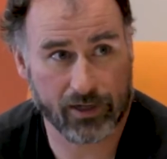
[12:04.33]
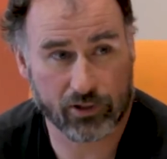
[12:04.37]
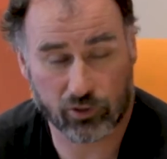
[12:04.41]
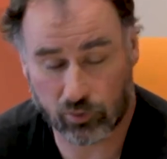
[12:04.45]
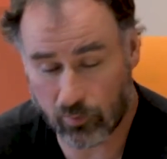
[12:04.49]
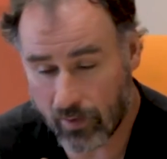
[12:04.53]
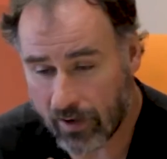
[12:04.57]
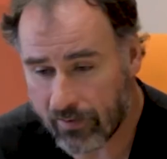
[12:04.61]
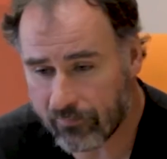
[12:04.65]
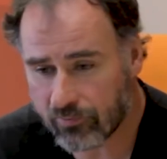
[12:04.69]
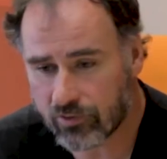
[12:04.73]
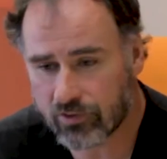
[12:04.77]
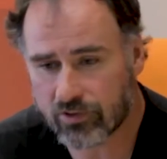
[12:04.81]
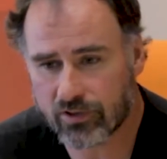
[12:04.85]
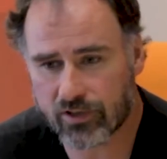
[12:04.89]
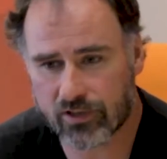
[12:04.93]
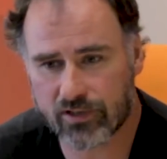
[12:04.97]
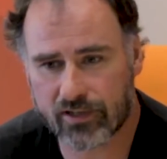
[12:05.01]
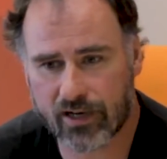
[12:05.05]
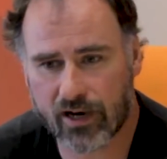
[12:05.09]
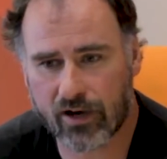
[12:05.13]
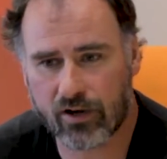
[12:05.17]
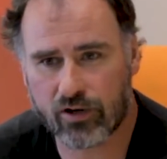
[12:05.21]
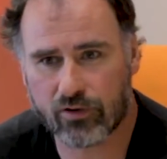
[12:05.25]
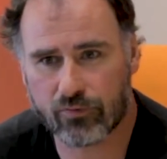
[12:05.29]
So everything's
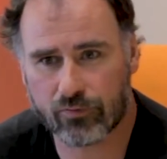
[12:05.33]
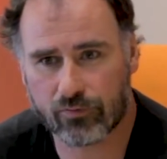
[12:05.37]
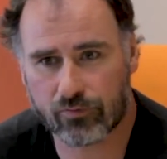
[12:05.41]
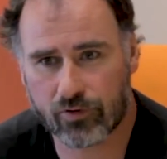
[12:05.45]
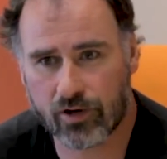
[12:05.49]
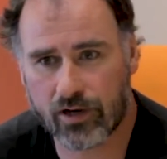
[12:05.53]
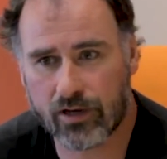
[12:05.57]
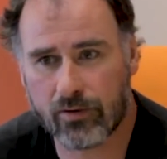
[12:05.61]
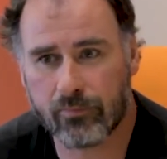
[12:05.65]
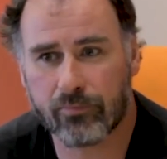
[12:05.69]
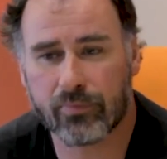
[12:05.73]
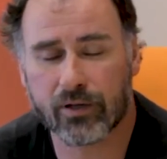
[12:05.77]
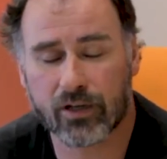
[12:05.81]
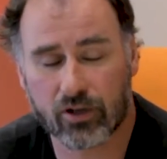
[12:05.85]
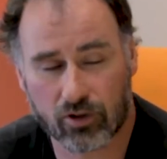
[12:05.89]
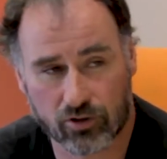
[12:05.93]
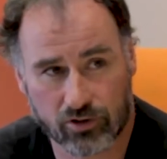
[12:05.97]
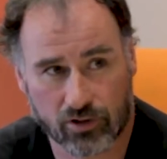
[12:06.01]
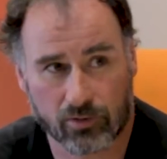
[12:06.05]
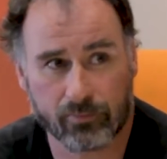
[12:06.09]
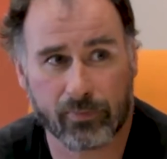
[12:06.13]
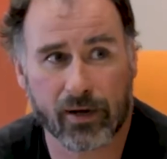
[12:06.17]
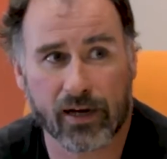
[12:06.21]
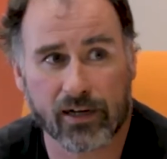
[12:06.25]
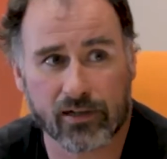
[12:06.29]
entirely free, because
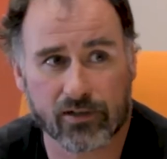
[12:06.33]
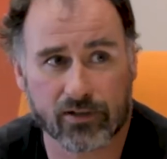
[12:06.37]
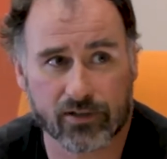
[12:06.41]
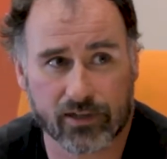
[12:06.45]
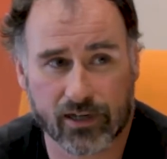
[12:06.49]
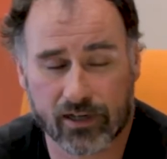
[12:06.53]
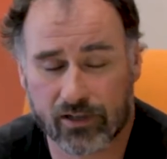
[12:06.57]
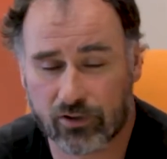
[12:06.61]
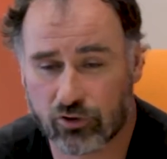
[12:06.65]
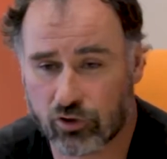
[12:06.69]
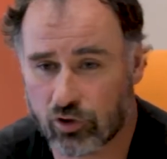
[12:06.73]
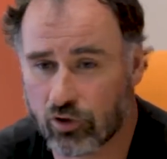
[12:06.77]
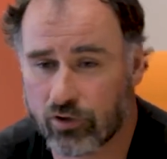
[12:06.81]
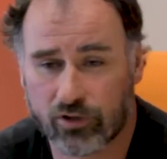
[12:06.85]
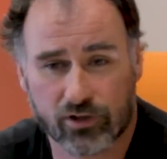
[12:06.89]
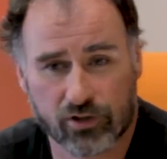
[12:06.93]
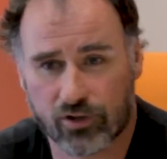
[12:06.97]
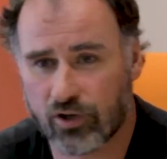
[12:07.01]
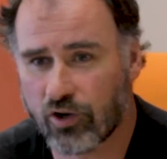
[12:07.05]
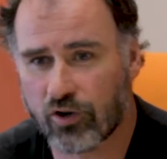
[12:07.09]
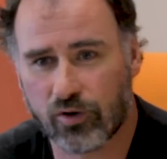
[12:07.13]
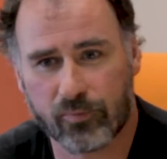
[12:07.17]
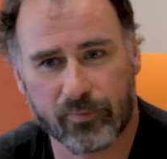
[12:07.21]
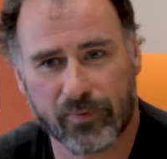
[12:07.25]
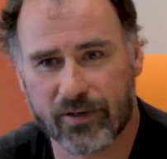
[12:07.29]
the Beilstein Journal, it's
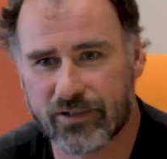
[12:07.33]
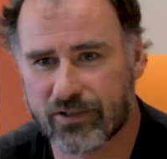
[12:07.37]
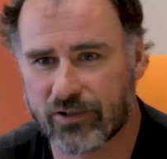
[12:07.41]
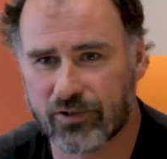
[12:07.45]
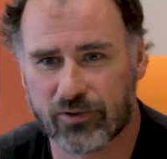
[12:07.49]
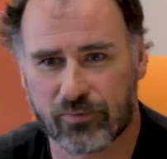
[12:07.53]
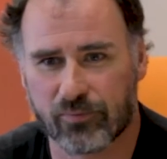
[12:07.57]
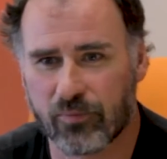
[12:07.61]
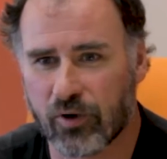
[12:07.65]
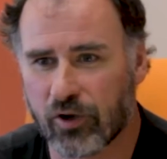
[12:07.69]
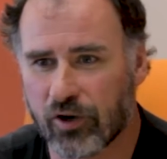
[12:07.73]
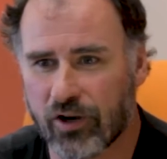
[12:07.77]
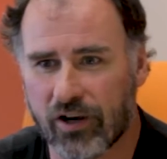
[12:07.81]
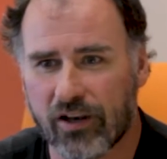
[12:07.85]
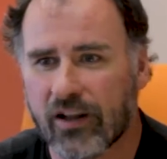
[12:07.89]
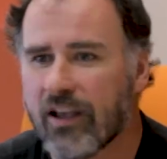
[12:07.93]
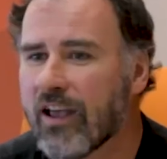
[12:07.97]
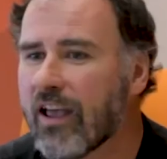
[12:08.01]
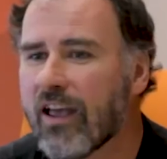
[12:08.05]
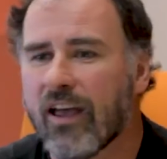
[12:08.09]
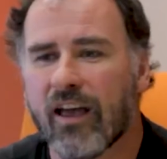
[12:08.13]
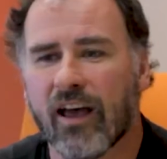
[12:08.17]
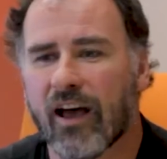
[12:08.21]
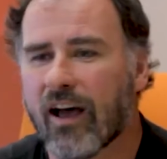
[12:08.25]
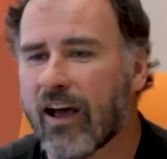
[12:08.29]
not a business model
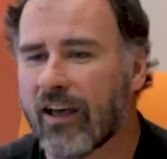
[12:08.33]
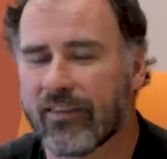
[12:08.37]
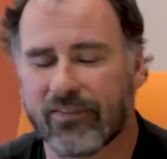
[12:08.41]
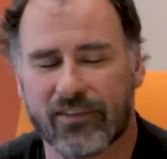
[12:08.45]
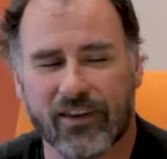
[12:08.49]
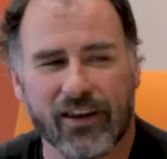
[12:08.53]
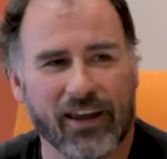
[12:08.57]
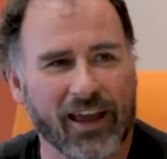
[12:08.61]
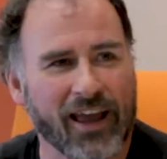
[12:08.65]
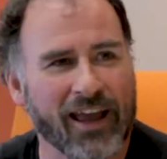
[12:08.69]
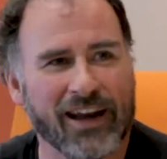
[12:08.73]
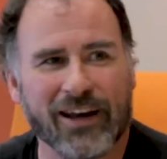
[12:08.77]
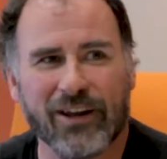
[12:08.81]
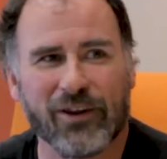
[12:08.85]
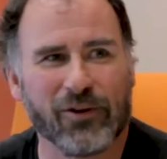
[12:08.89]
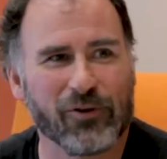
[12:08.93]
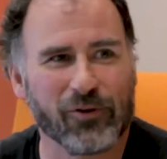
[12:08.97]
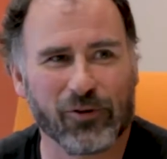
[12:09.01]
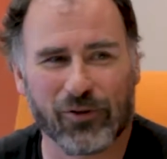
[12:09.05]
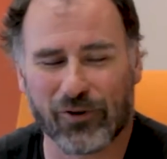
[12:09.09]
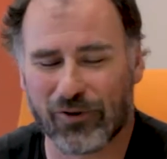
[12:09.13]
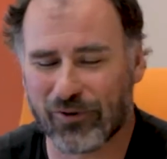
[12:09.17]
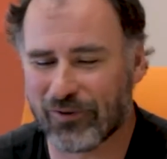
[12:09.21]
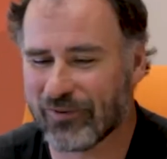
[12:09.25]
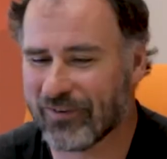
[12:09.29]
I think any
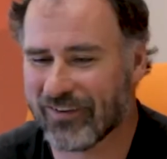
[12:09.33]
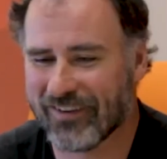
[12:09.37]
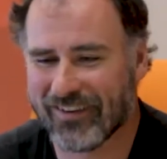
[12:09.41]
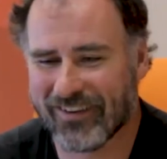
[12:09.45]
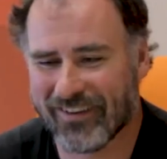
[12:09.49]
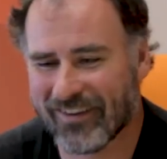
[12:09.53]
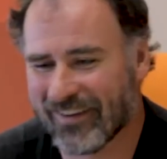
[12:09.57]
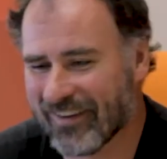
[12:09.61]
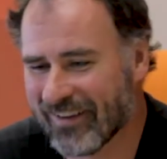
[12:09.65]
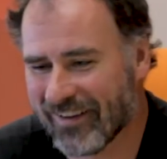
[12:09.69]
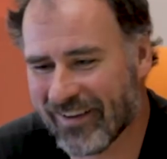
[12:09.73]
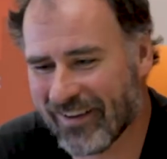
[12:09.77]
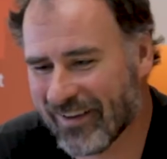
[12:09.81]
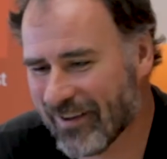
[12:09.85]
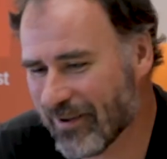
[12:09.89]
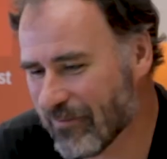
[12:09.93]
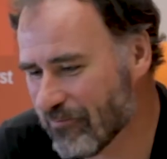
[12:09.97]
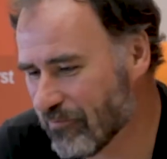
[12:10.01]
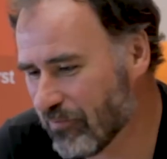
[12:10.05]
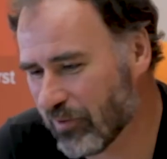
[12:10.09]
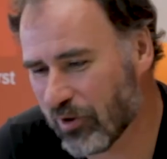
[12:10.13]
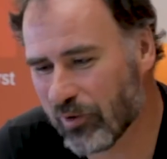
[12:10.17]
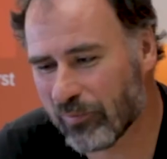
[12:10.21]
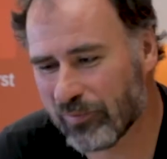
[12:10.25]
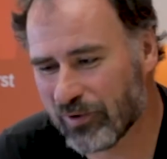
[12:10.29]
other
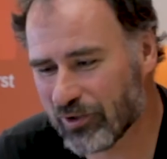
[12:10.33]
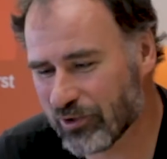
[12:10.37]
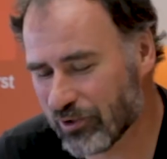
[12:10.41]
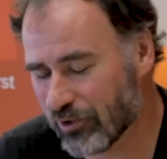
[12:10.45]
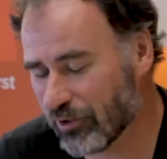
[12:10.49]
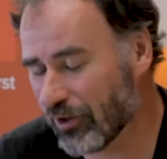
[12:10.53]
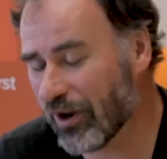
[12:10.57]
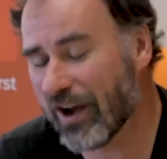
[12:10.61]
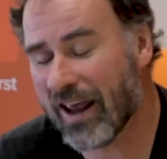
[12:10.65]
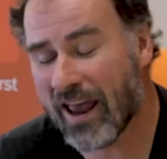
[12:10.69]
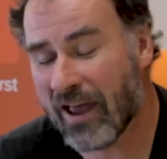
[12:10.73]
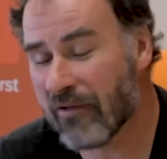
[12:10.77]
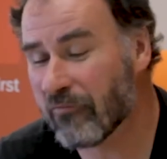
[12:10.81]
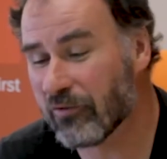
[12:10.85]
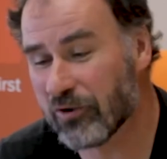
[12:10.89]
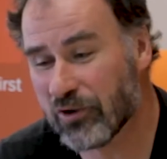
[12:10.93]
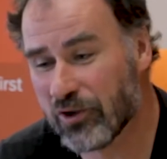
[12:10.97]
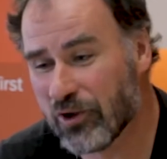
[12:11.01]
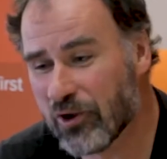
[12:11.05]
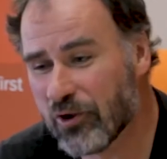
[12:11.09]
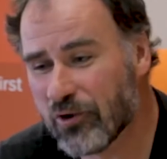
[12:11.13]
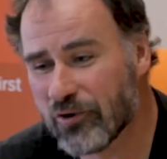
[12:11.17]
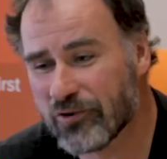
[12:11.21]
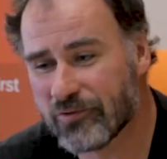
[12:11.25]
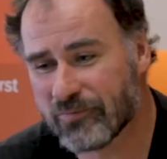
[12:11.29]
publisher could ever
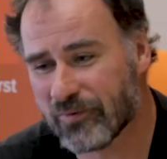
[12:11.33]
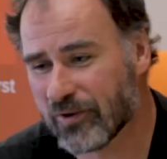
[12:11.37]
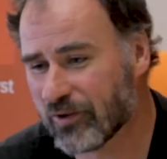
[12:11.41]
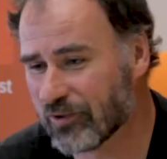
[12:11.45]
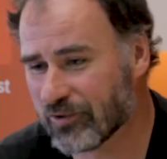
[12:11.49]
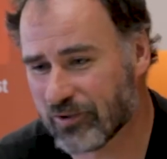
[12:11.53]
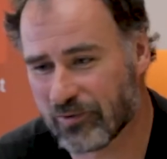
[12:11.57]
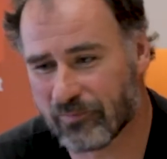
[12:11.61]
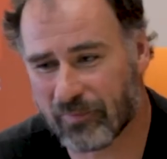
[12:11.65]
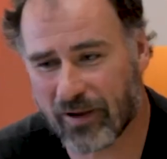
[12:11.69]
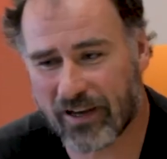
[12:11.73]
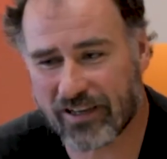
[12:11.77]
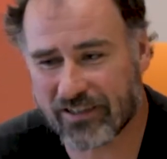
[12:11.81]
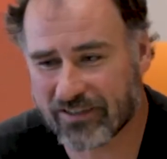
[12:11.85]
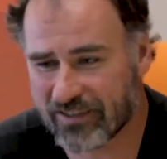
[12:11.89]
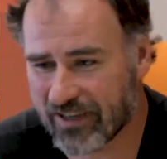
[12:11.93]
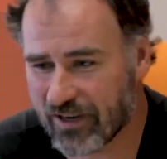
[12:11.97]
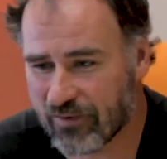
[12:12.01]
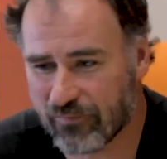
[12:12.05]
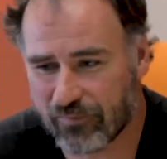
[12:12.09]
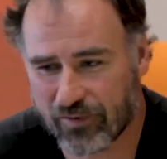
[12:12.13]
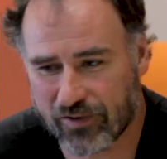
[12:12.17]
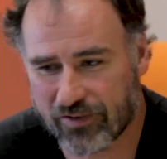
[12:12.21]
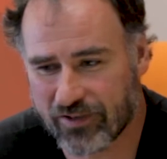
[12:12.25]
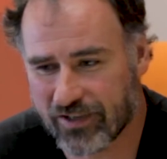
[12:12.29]
use, because the
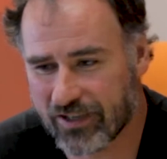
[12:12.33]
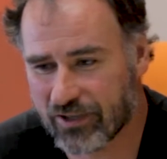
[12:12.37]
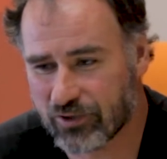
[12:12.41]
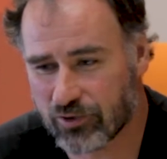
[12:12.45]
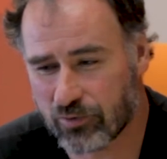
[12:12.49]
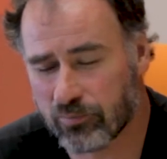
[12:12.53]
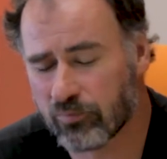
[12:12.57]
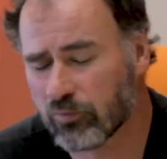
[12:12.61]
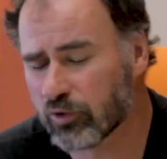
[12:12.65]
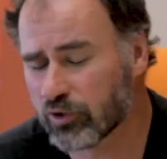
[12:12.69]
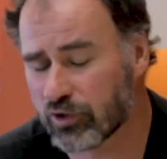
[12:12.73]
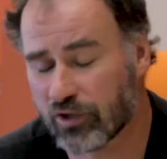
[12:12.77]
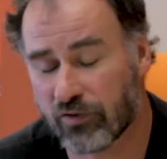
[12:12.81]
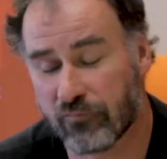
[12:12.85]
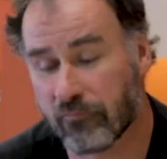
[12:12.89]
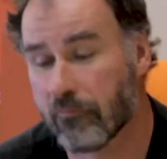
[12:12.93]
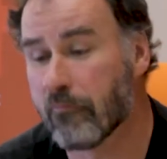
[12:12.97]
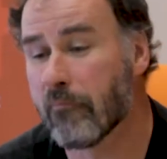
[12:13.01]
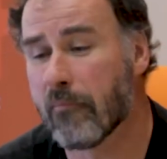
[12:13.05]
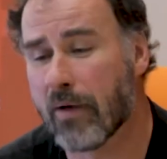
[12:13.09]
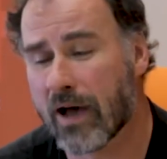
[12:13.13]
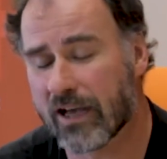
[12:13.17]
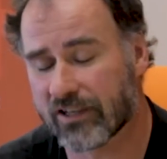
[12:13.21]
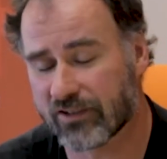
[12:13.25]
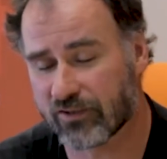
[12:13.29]
Beilstein Foundation must have
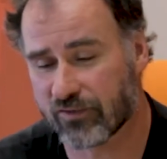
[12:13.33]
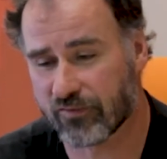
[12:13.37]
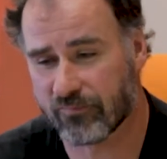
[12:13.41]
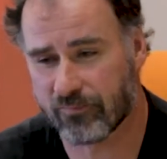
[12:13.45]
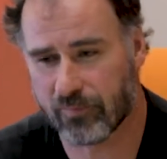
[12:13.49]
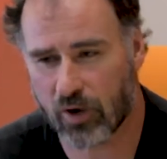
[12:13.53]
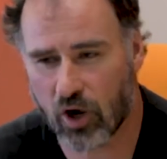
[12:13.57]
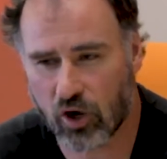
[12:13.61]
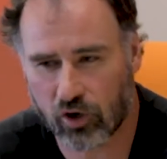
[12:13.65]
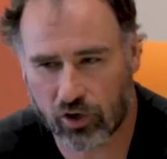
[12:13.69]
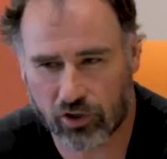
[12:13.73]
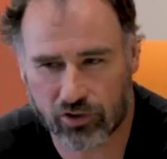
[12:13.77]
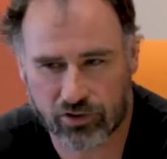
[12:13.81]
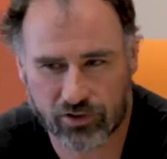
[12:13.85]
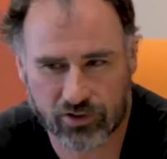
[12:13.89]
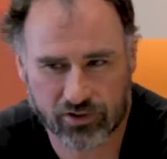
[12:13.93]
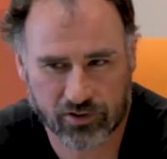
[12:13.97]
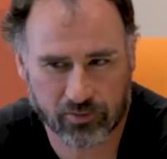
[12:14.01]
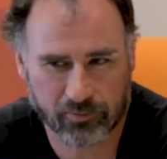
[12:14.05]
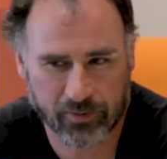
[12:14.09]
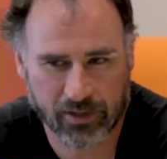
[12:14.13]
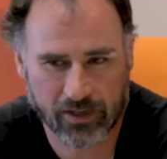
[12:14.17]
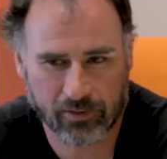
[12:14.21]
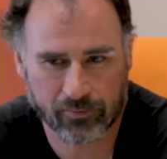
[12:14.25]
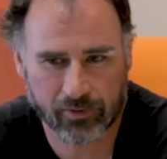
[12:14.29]
massive pockets
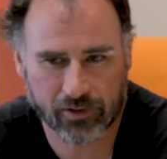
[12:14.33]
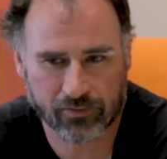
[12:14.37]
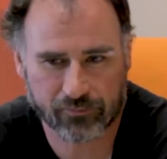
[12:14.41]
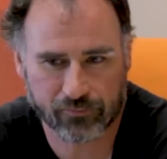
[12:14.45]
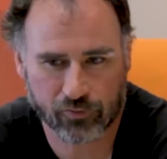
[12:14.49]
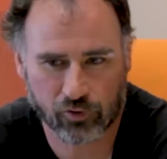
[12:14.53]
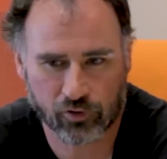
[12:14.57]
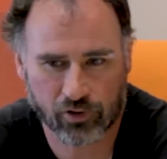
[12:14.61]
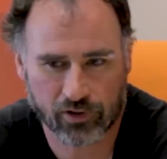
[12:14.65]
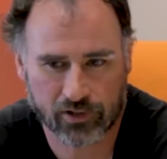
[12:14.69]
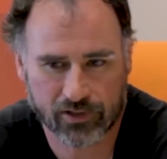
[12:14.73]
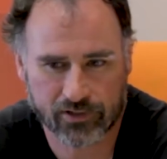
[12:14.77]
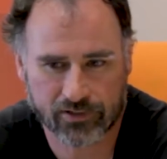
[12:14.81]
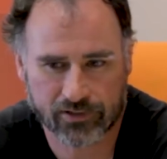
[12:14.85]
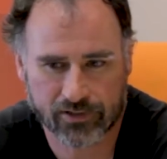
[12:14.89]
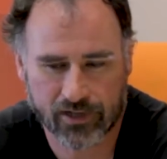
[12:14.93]
to be able to fund this,